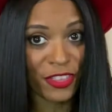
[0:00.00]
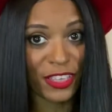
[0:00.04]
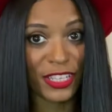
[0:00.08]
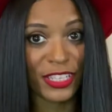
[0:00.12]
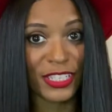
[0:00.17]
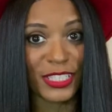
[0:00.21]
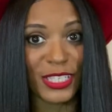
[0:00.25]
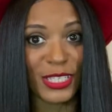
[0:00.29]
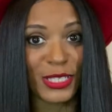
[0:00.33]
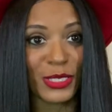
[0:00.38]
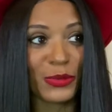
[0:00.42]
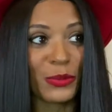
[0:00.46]

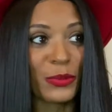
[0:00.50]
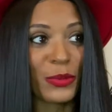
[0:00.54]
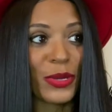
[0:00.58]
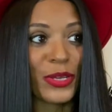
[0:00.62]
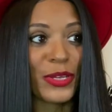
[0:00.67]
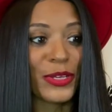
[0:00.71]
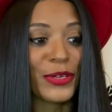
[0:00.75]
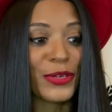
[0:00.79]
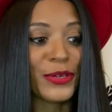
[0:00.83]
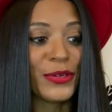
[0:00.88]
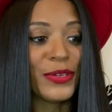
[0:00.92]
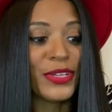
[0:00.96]
these as
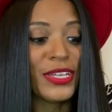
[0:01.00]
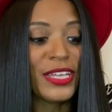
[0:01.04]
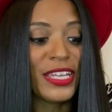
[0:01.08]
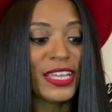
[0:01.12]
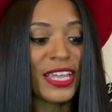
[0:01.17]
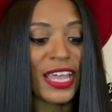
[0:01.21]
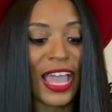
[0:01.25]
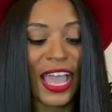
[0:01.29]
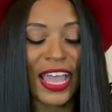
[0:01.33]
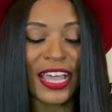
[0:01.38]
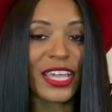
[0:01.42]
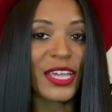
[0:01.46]
well.
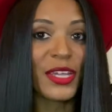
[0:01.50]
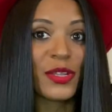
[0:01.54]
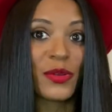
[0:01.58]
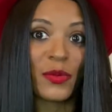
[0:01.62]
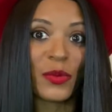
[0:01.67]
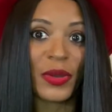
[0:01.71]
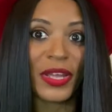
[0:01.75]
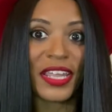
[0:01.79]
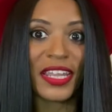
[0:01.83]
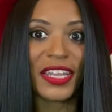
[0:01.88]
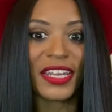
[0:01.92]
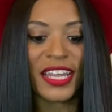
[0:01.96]
I couldn't
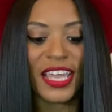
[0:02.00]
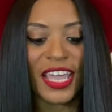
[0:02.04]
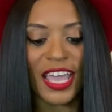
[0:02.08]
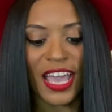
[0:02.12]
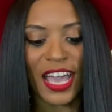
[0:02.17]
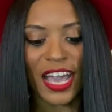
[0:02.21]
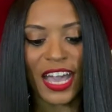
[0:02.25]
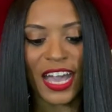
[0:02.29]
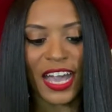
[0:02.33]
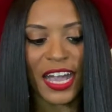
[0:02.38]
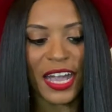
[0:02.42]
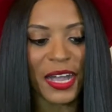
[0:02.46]
wait.
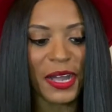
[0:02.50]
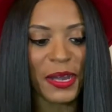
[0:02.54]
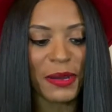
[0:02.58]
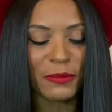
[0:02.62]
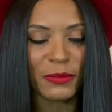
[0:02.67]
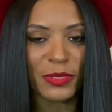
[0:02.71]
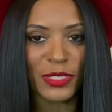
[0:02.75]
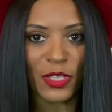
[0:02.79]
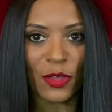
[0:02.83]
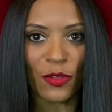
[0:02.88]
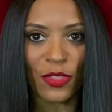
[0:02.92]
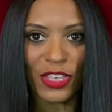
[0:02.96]
Um,
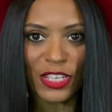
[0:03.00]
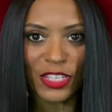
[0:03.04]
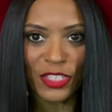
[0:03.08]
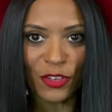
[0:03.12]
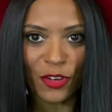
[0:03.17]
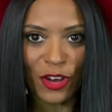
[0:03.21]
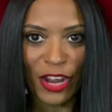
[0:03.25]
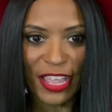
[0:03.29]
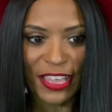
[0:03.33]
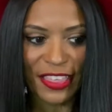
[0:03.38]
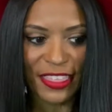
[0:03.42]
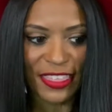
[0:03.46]
so these are
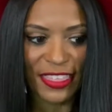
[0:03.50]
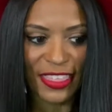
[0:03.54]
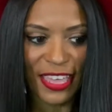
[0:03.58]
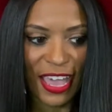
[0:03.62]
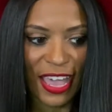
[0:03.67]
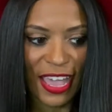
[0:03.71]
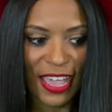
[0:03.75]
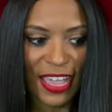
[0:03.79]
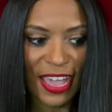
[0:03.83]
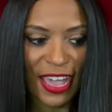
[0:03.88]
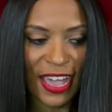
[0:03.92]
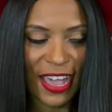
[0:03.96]
a
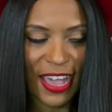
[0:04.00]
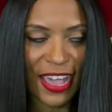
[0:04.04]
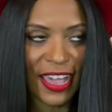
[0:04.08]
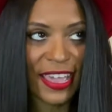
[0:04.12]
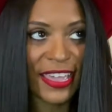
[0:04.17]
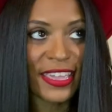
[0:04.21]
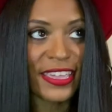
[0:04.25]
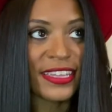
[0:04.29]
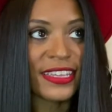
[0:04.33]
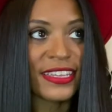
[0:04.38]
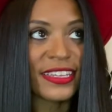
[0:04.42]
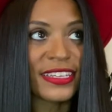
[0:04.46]

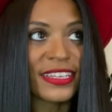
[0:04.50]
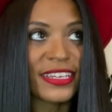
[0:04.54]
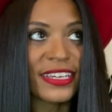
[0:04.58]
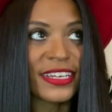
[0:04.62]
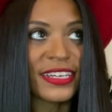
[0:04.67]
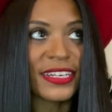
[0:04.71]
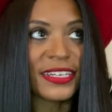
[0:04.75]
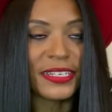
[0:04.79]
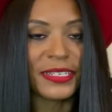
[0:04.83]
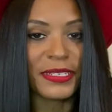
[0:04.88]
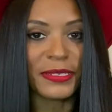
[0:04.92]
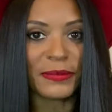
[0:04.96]
thigh-high.
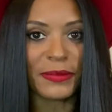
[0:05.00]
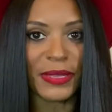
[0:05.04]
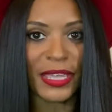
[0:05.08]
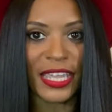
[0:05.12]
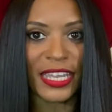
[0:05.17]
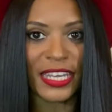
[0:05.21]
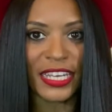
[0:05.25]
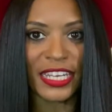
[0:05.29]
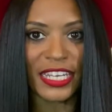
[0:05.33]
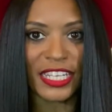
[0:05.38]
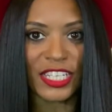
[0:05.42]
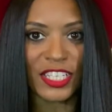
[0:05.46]
Um, and it